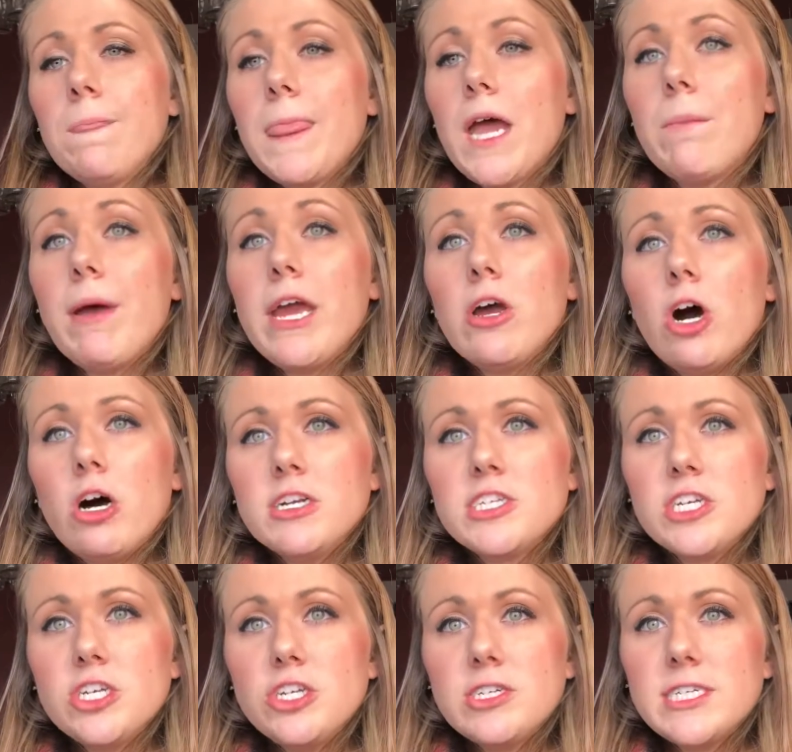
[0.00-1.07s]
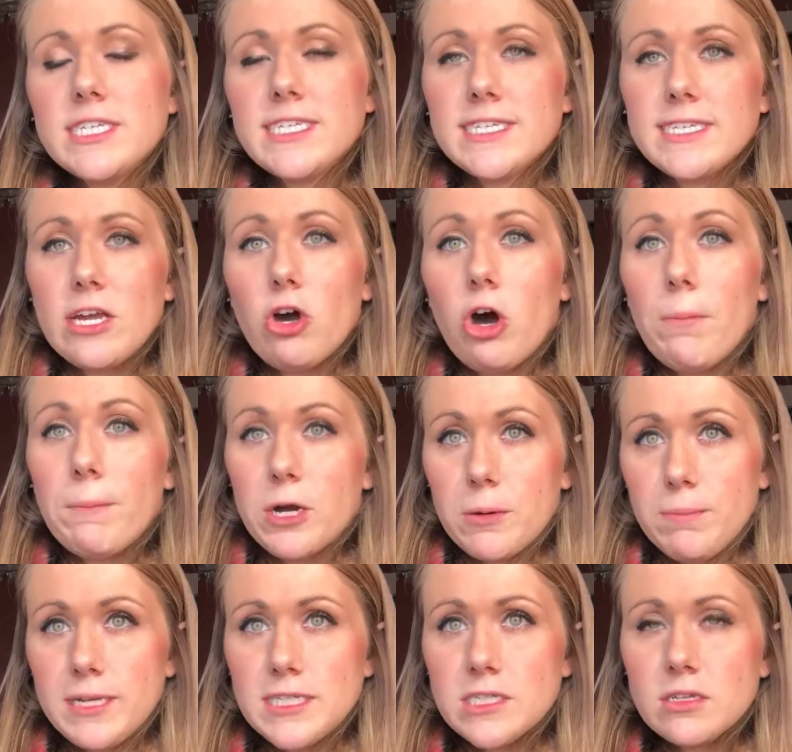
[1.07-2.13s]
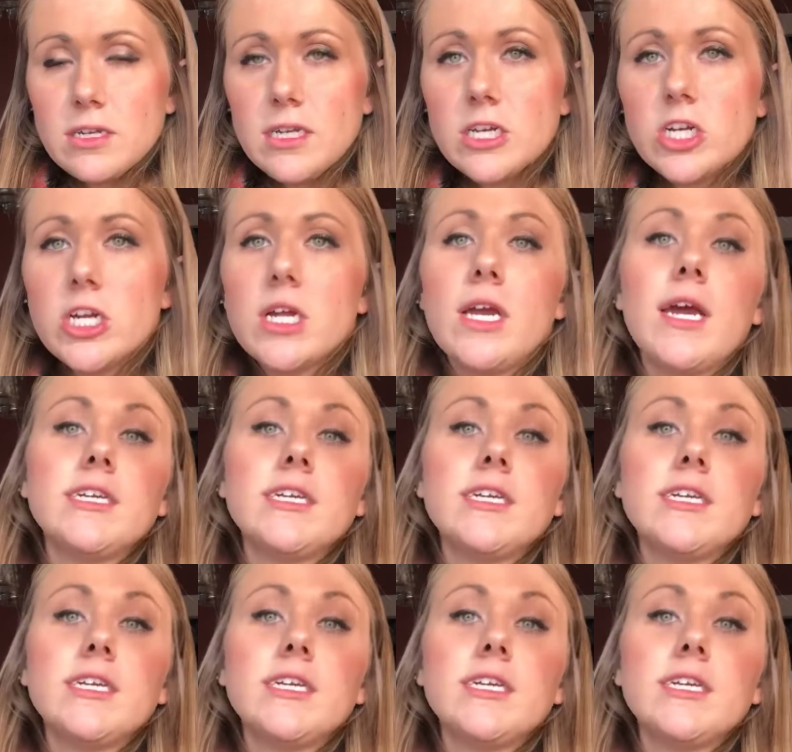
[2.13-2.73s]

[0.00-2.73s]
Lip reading: I also use this as an all-purpose cleaner.